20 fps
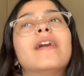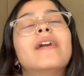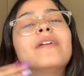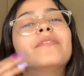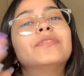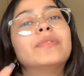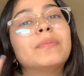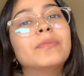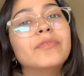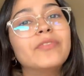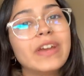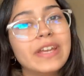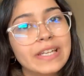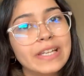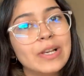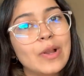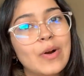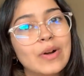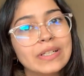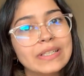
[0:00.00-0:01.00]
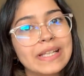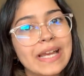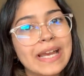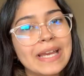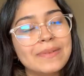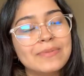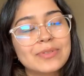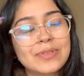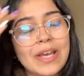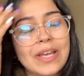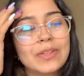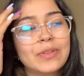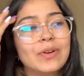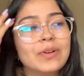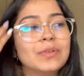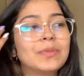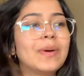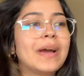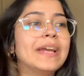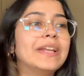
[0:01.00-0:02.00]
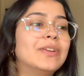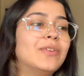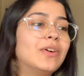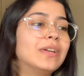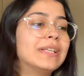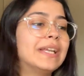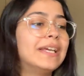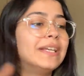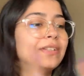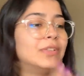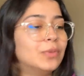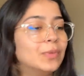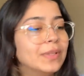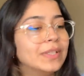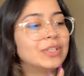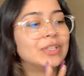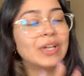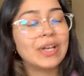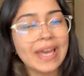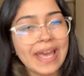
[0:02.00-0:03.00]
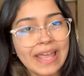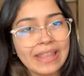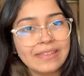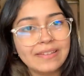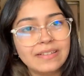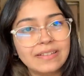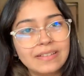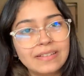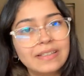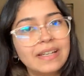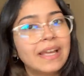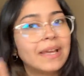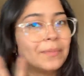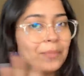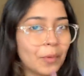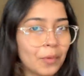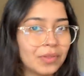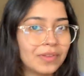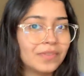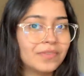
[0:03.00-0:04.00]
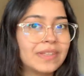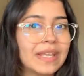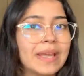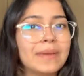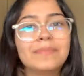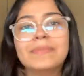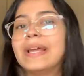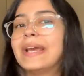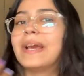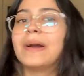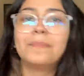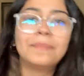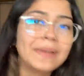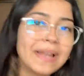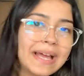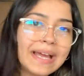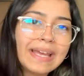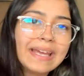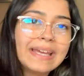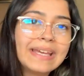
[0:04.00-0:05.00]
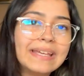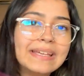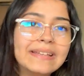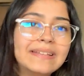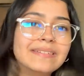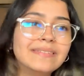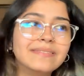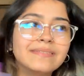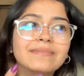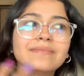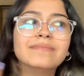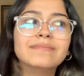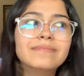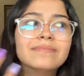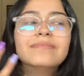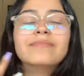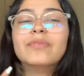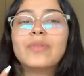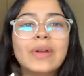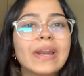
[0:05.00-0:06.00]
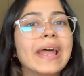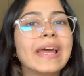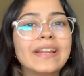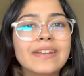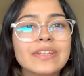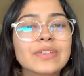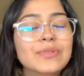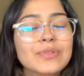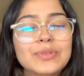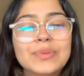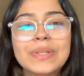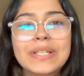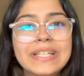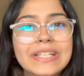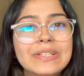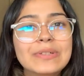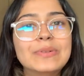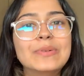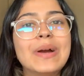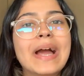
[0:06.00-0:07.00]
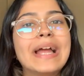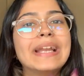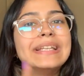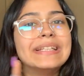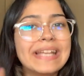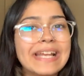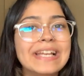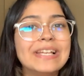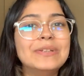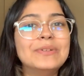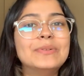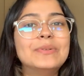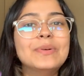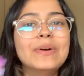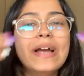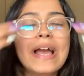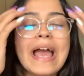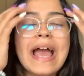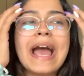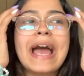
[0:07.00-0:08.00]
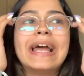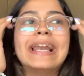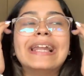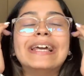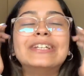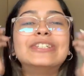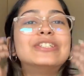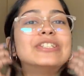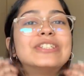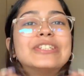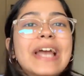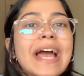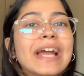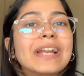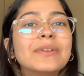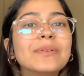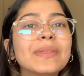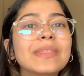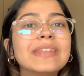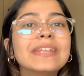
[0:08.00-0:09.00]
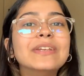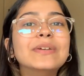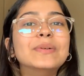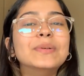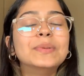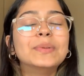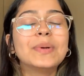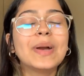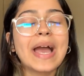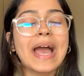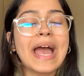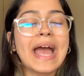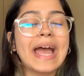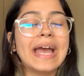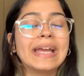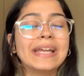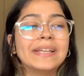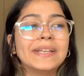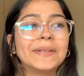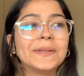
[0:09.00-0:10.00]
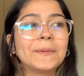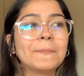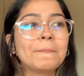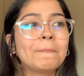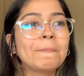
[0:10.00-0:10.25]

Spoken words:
from a very long time, so I thought why not like do it together, like both of them, like apply what I usually do and tell you and like chitchat with you. And